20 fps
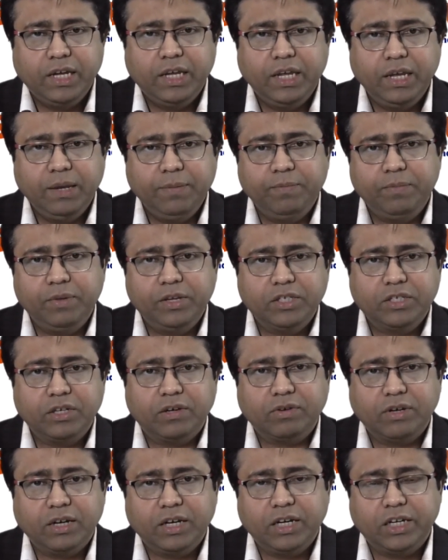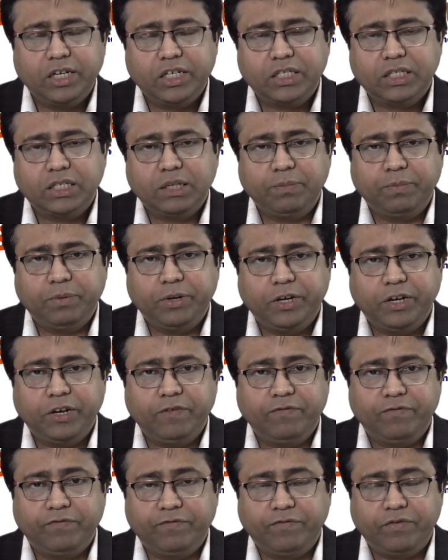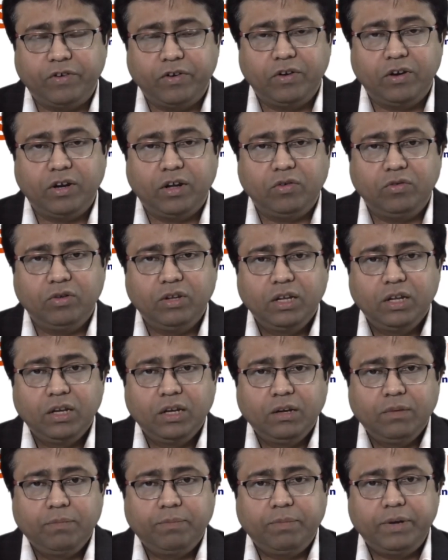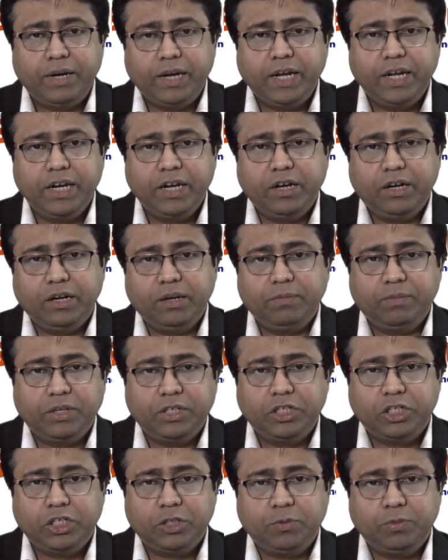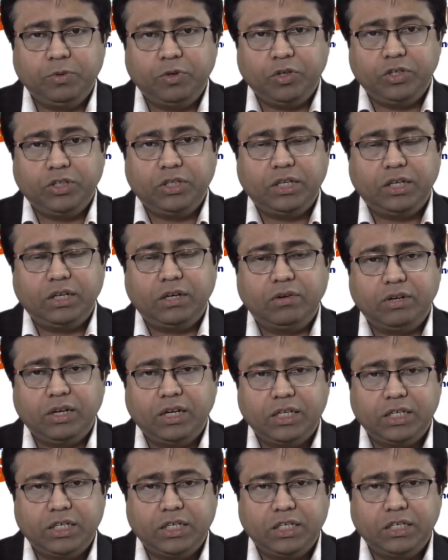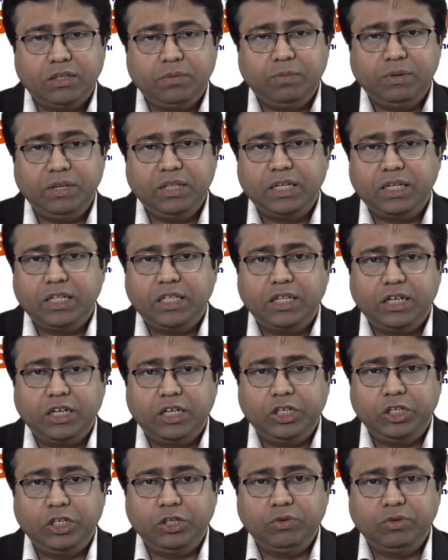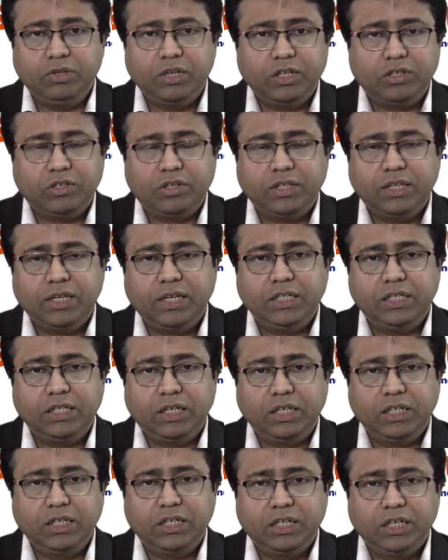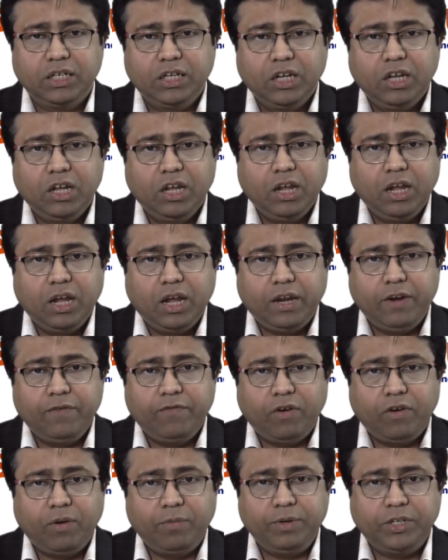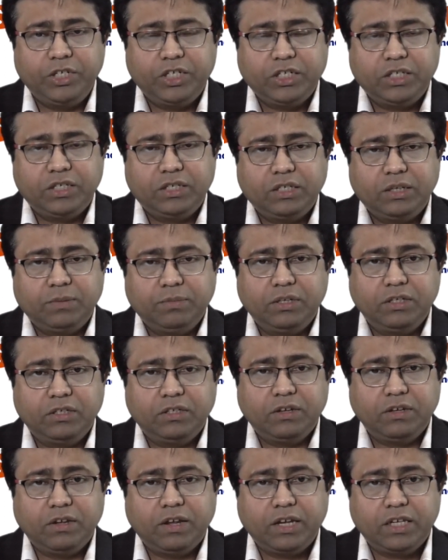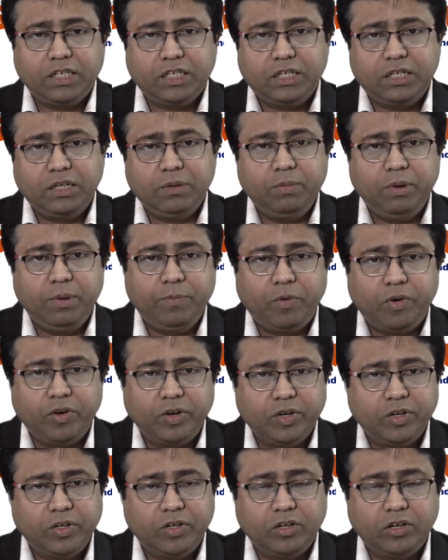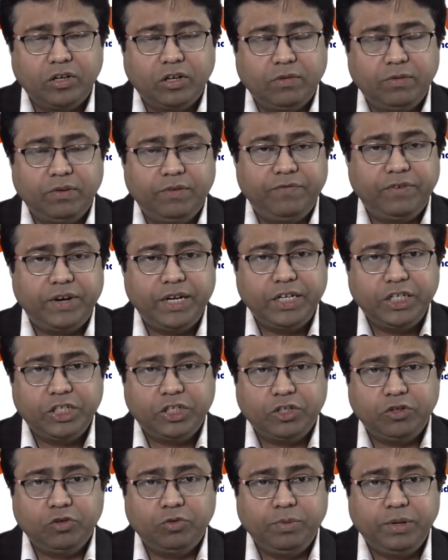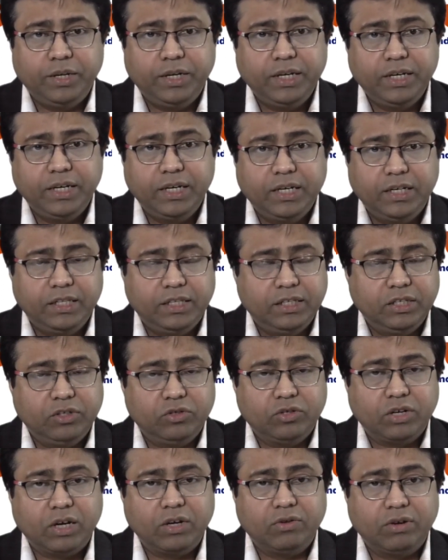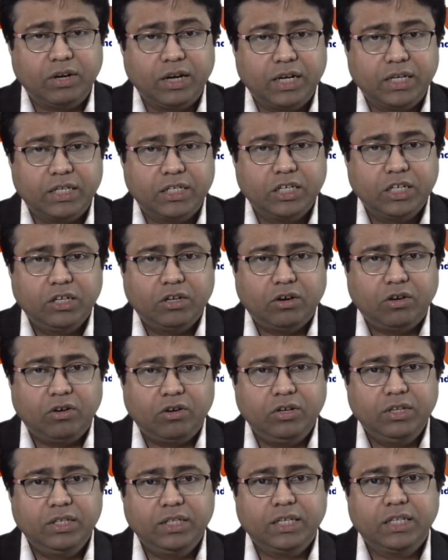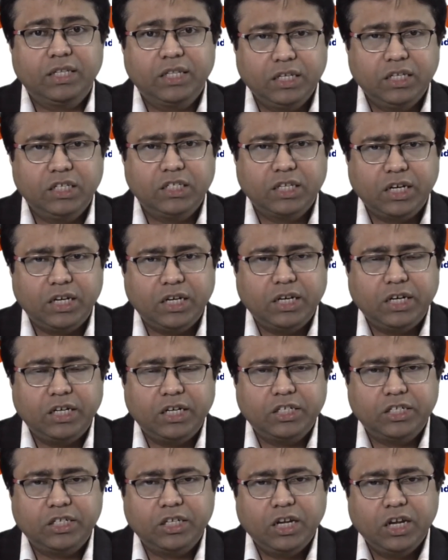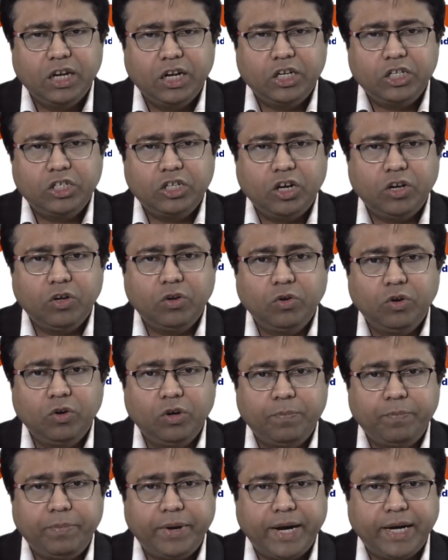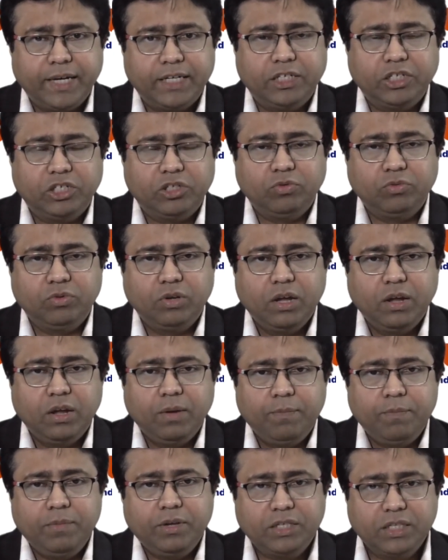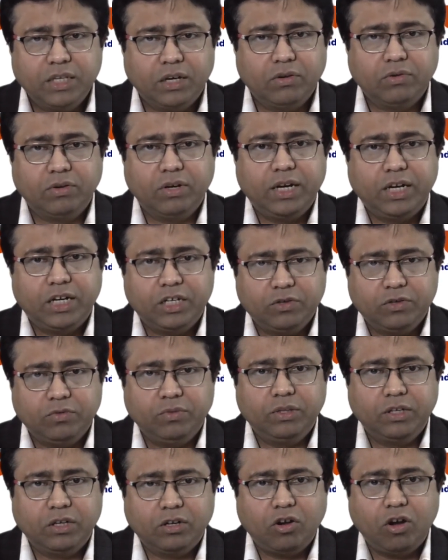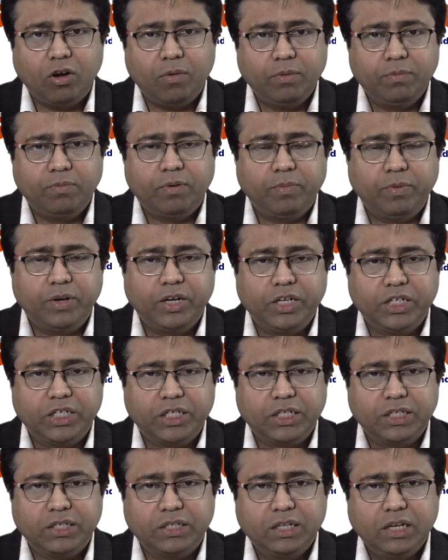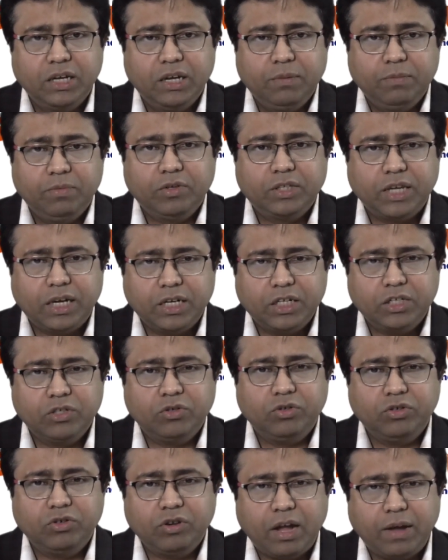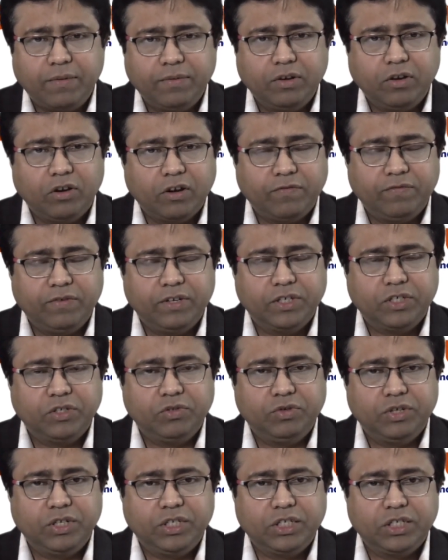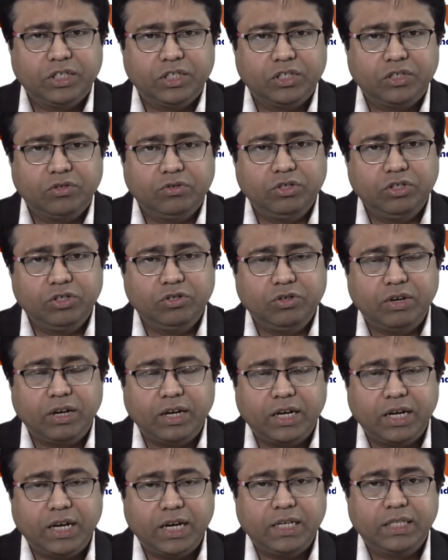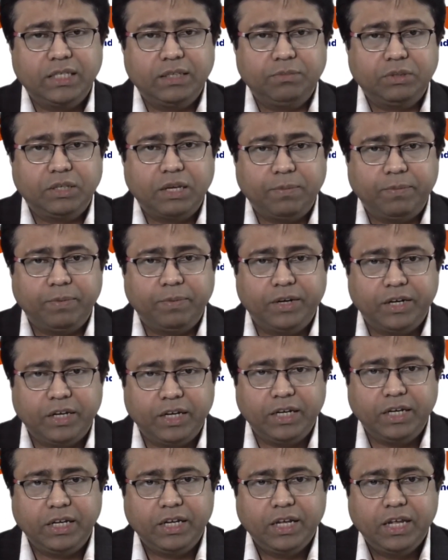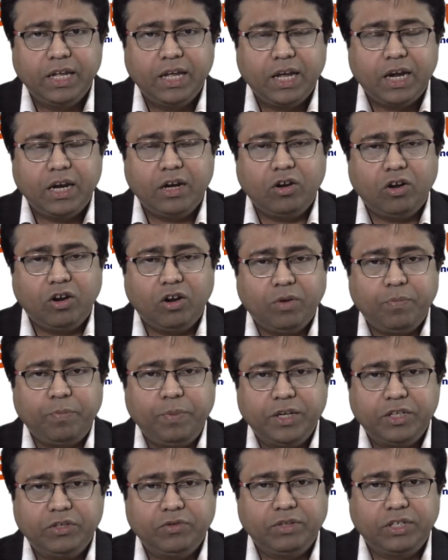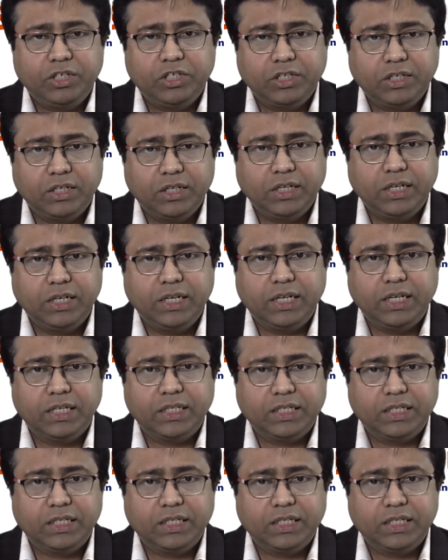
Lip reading: keep these outliers separated for now. But again, remember, just because they are outliers doesn't mean that they are useless or they are junk information. Sometimes extremely important and novel findings could be hidden in those outliers. Only the thing is that it is not good practice to mix the outliers with the common populations, because that is going to have a lot of fluctuations. So you need to analyze them separately and not mix with the general data